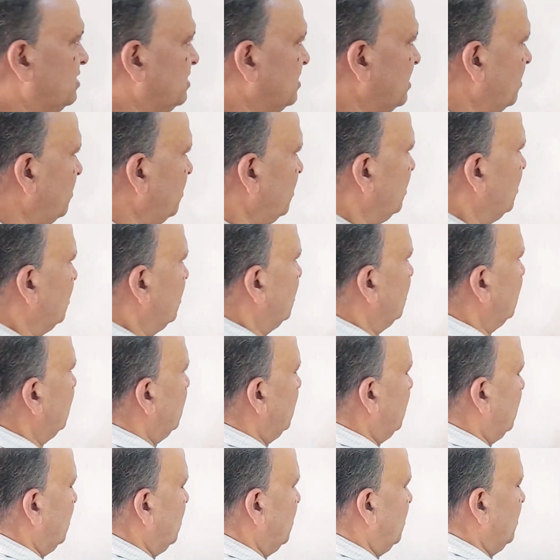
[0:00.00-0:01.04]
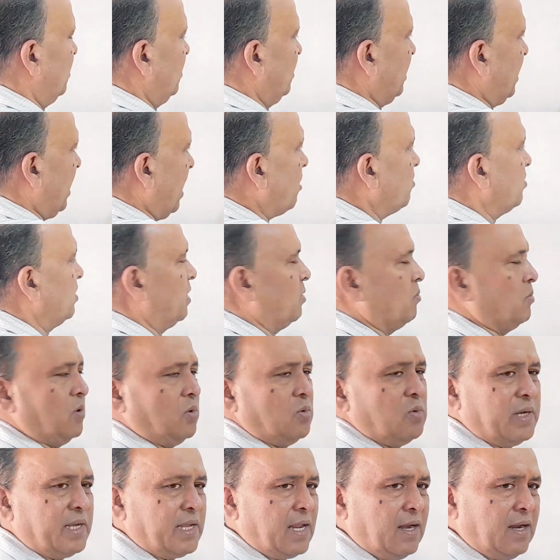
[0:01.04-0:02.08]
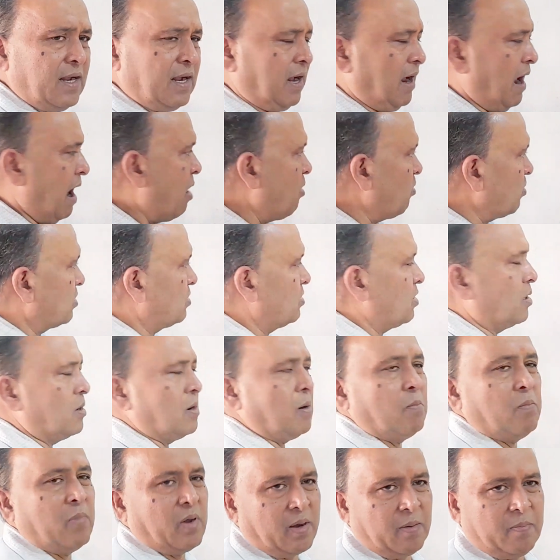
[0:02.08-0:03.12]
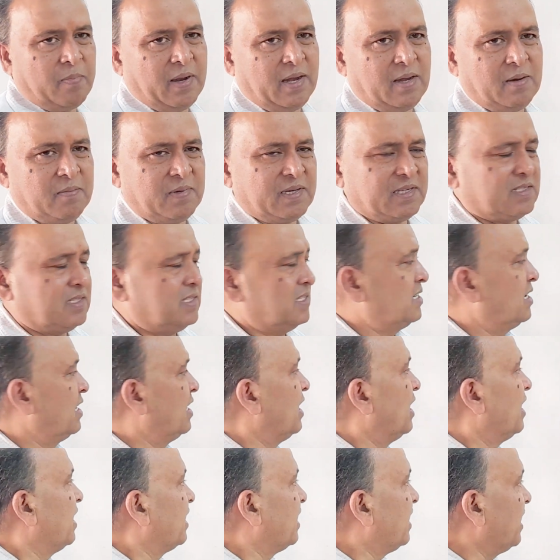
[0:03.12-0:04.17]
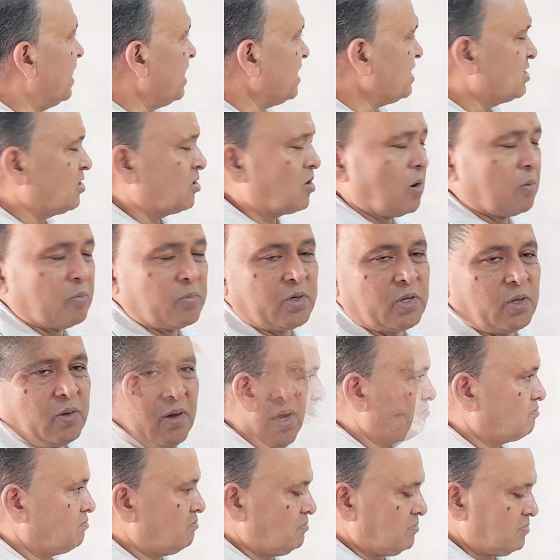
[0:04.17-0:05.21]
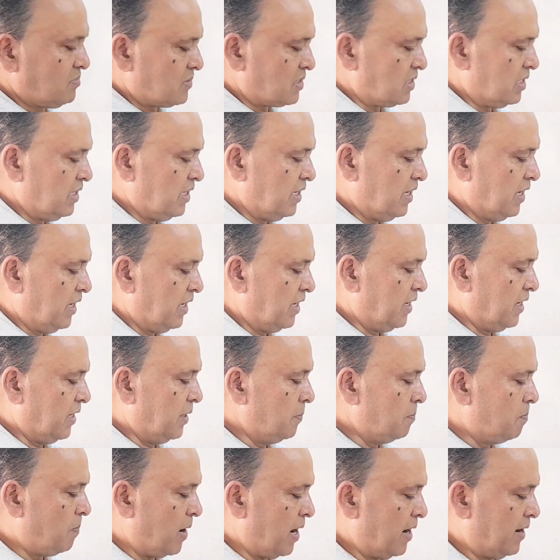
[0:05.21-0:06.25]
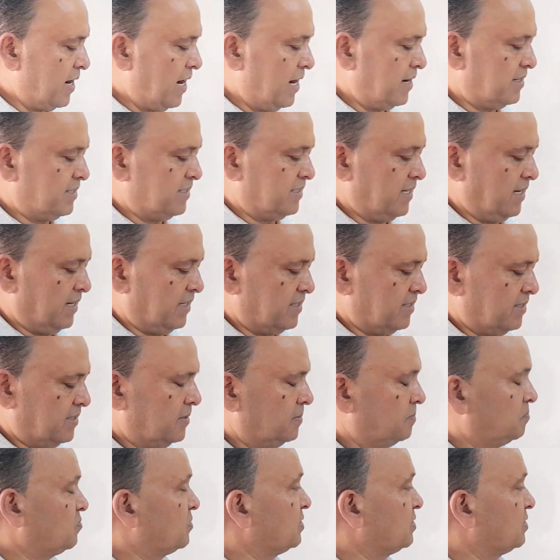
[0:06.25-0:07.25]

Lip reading: These are countable. We can count the number of elements. Next come to your infinite sets.